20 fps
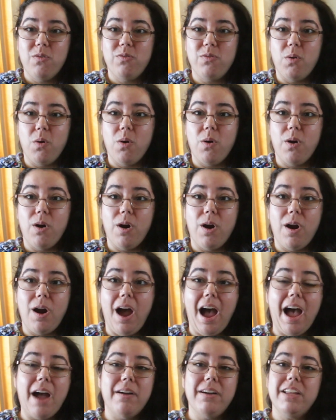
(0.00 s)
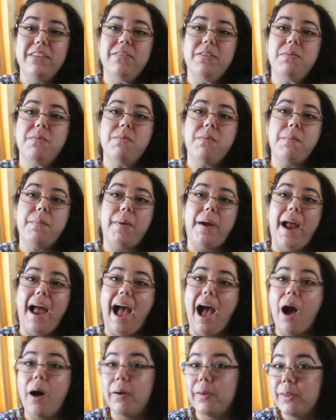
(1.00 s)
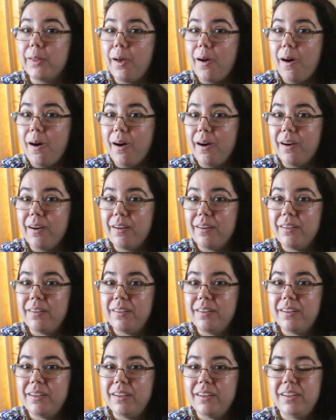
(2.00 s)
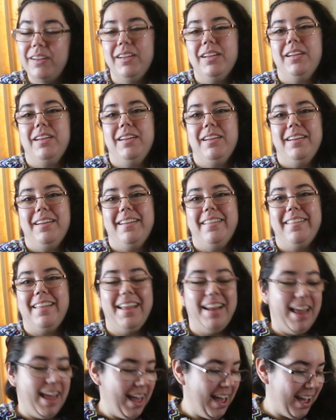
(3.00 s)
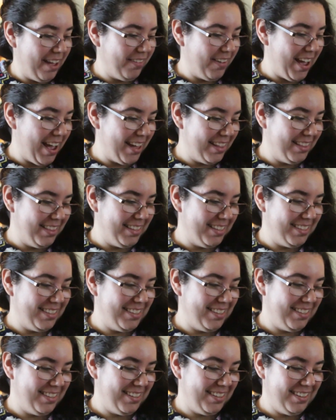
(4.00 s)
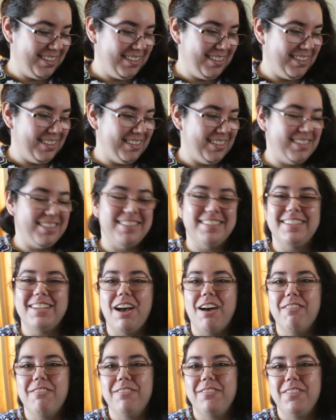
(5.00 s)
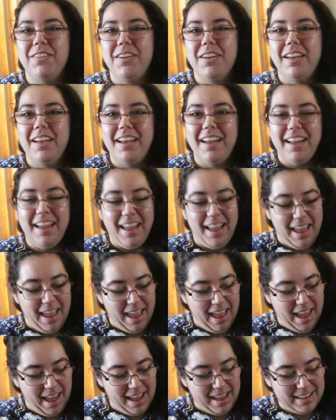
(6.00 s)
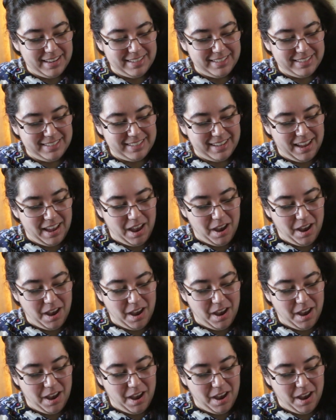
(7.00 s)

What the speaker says: for, I don't even remember how long that I've had this stuff. And